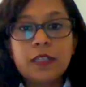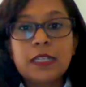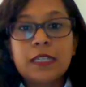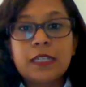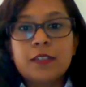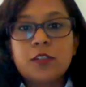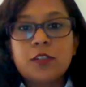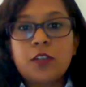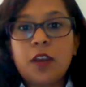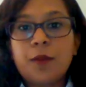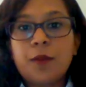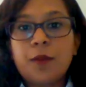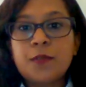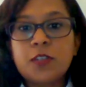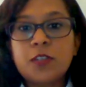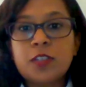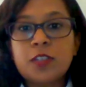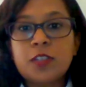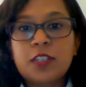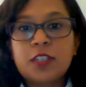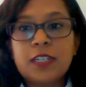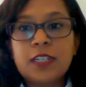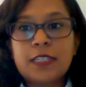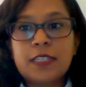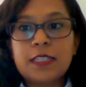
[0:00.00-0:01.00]
so I'm just
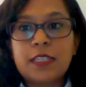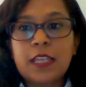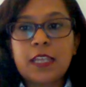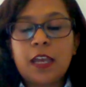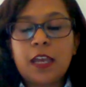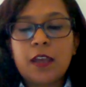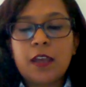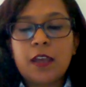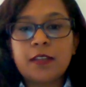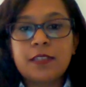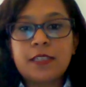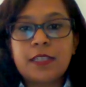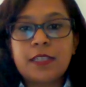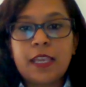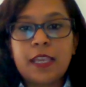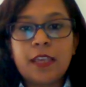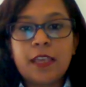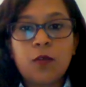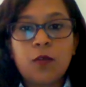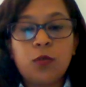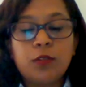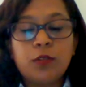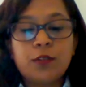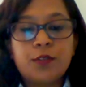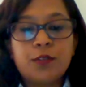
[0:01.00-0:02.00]
gonna say
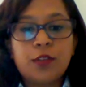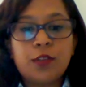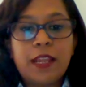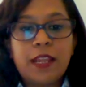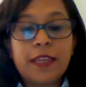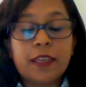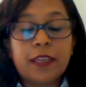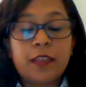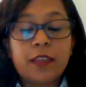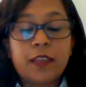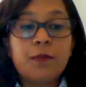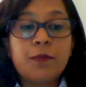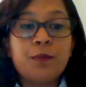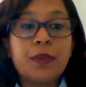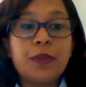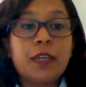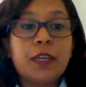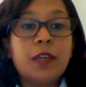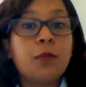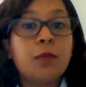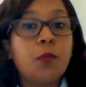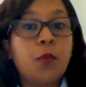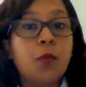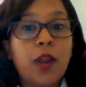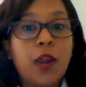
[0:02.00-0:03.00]
also, like, even bigger
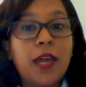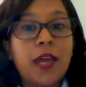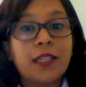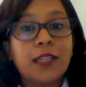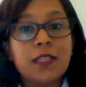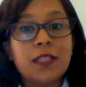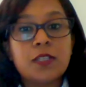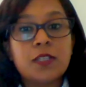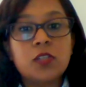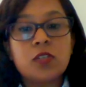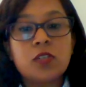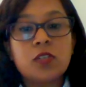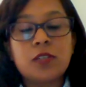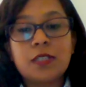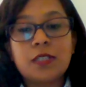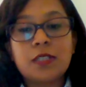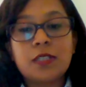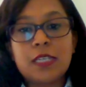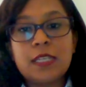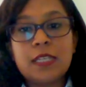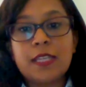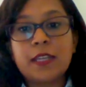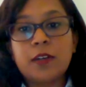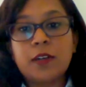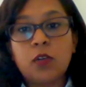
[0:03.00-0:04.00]
brands, you
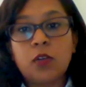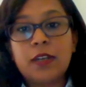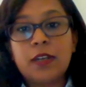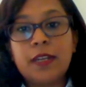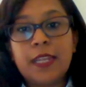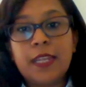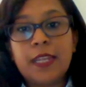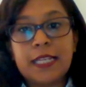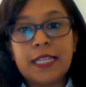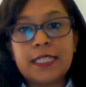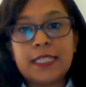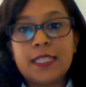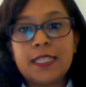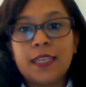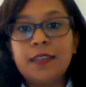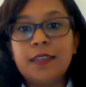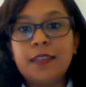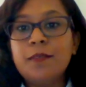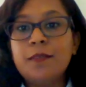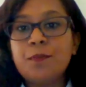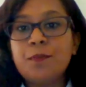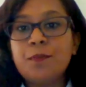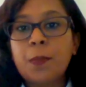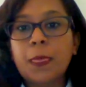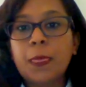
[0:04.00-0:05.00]
see that on LinkedIn,